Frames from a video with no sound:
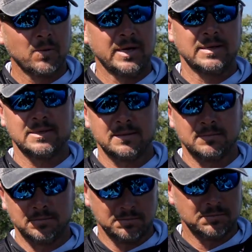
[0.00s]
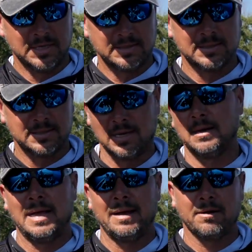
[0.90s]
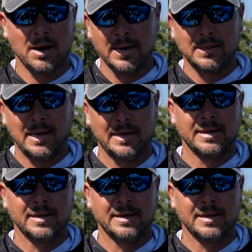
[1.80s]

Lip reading: with is the Sunline crank line.